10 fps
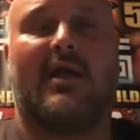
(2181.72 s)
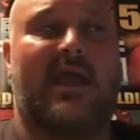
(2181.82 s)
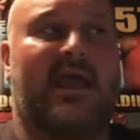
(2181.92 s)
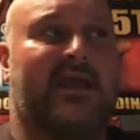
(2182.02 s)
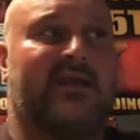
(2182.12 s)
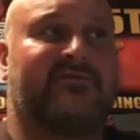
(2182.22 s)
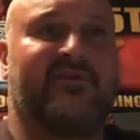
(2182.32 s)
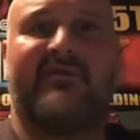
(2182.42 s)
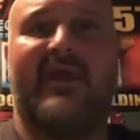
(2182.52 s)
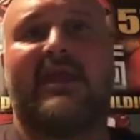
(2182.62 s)
and
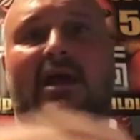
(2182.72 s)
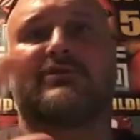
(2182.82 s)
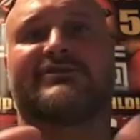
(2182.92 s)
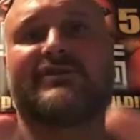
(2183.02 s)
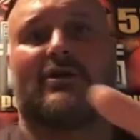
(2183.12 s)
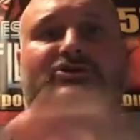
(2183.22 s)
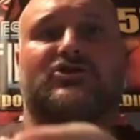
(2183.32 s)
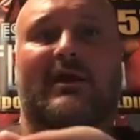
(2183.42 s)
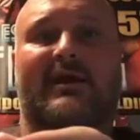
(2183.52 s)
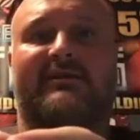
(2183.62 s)
then they go and start
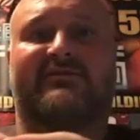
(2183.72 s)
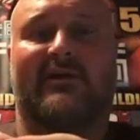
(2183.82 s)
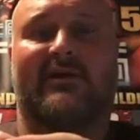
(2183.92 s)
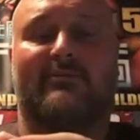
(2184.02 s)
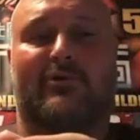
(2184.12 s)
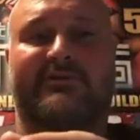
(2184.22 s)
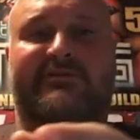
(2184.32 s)
training someone.